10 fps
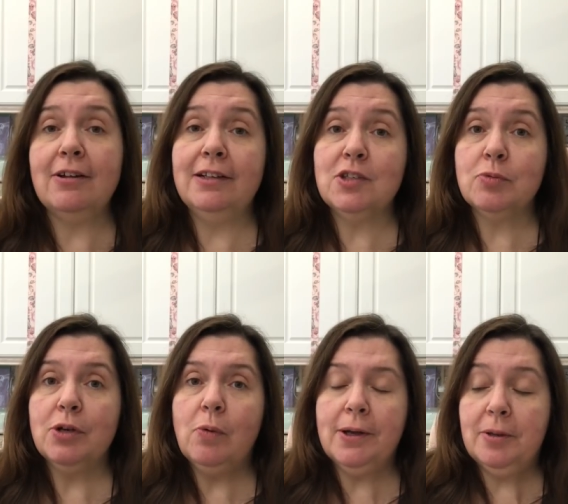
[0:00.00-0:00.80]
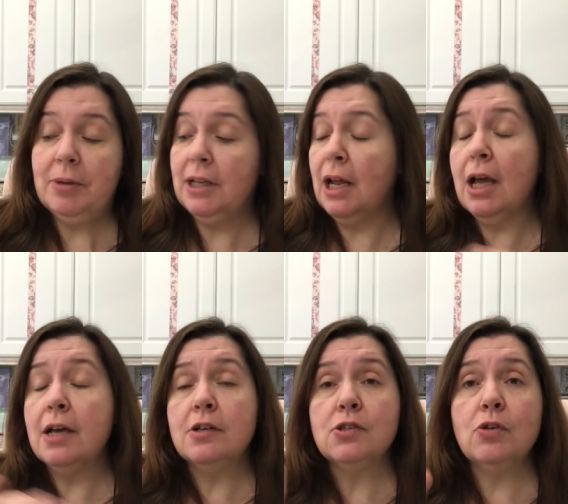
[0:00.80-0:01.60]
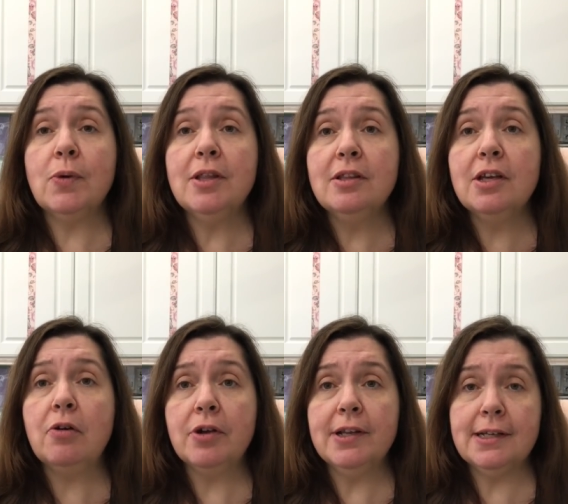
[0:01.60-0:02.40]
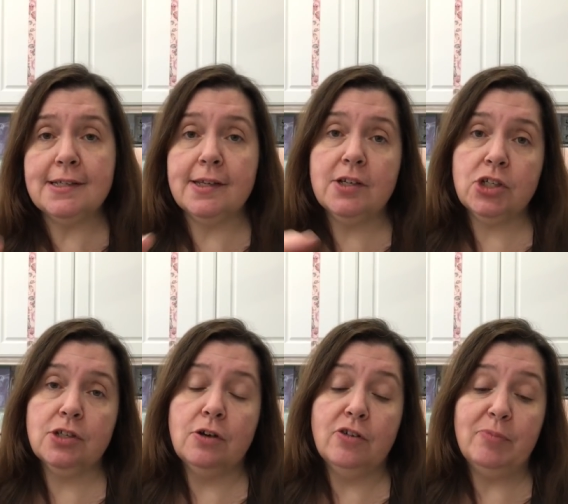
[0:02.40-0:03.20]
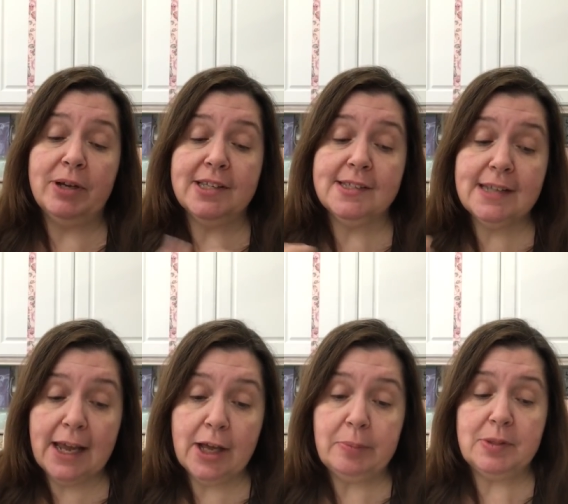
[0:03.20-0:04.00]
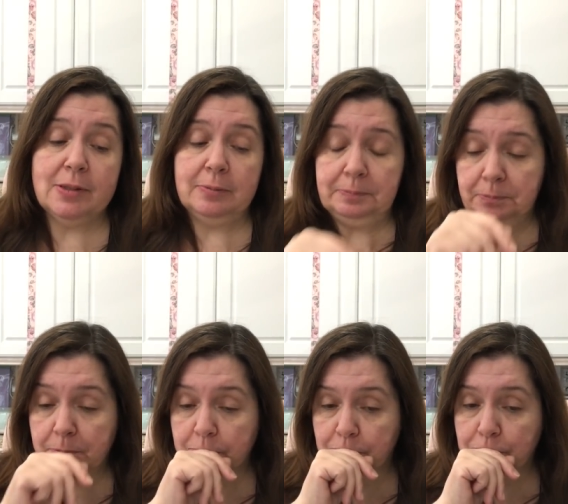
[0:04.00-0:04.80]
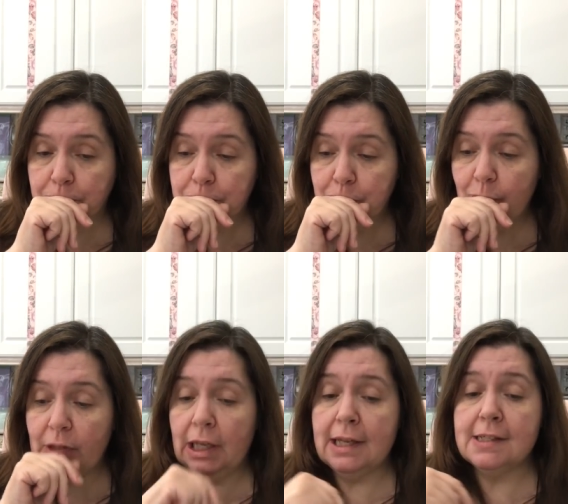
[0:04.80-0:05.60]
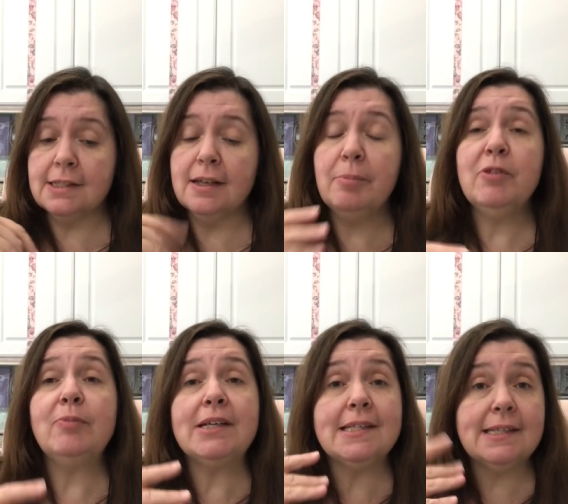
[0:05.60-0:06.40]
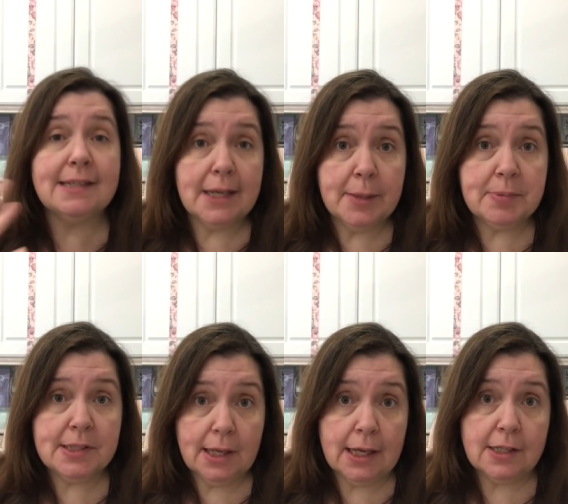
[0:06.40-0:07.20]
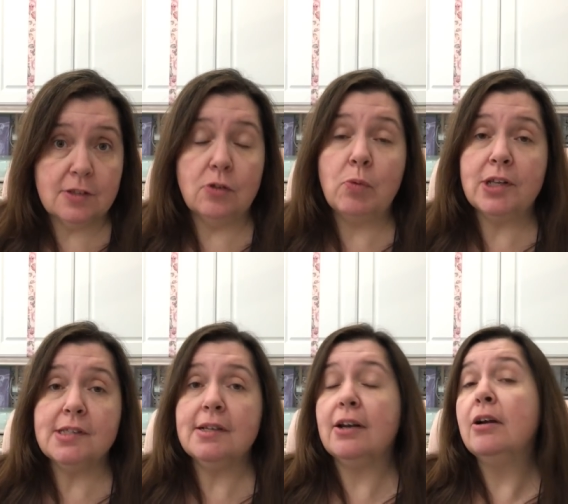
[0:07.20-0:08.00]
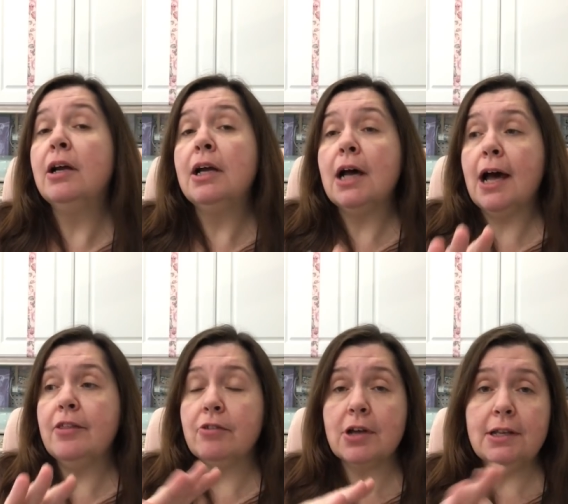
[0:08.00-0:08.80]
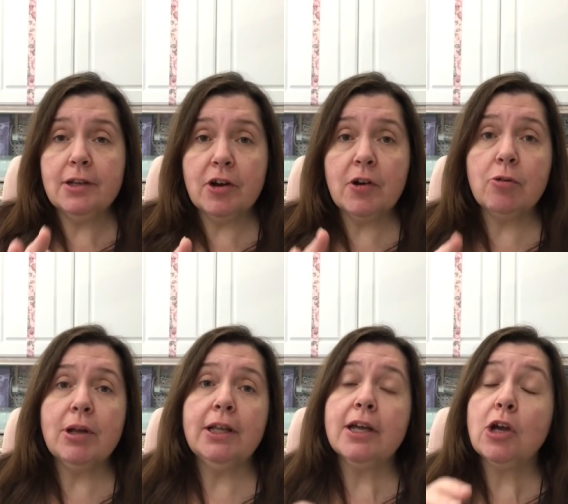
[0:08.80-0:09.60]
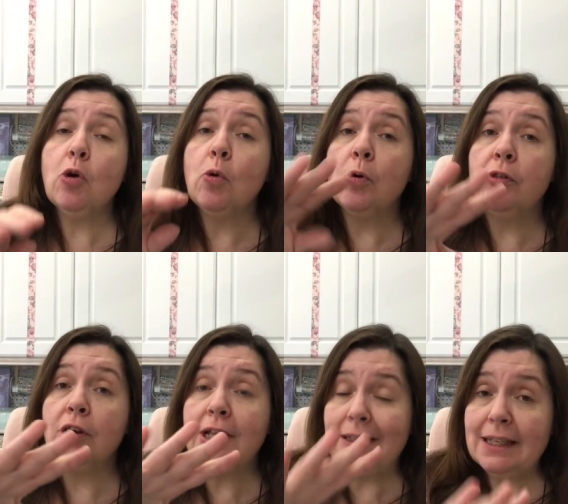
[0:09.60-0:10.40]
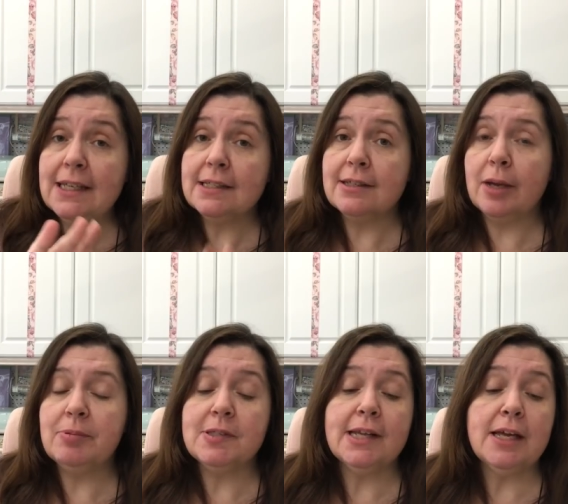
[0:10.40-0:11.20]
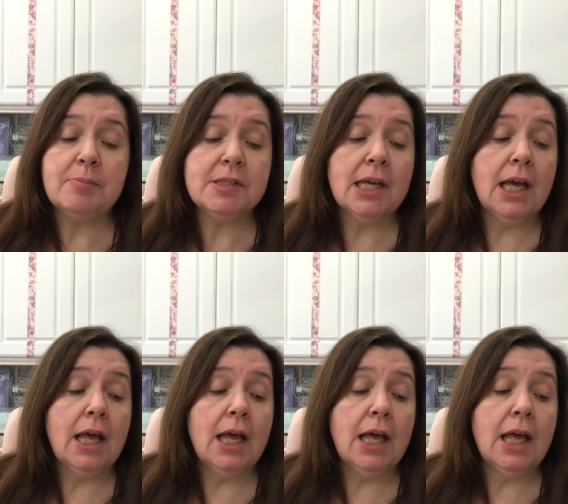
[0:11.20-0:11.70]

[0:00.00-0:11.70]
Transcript: there? Let's rewind a bit. So in the organization of my stamps, some of my stamp sets, the ones that are either clear acrylic or the cling type of stamps,